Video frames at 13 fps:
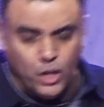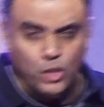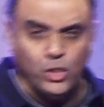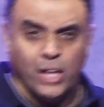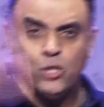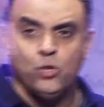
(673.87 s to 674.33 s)

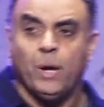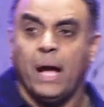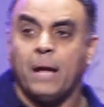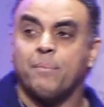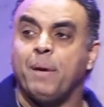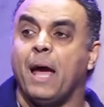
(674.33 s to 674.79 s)
that you
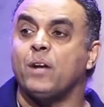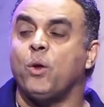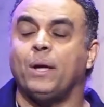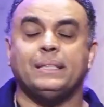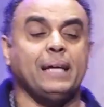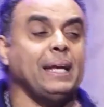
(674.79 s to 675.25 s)
can be
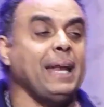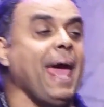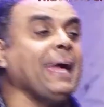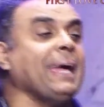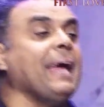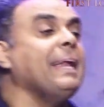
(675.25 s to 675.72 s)
anointed
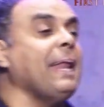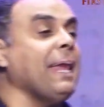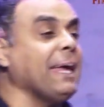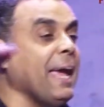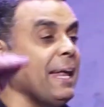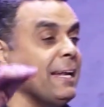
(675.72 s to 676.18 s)
again and
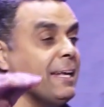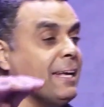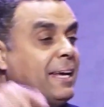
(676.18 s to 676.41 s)
again.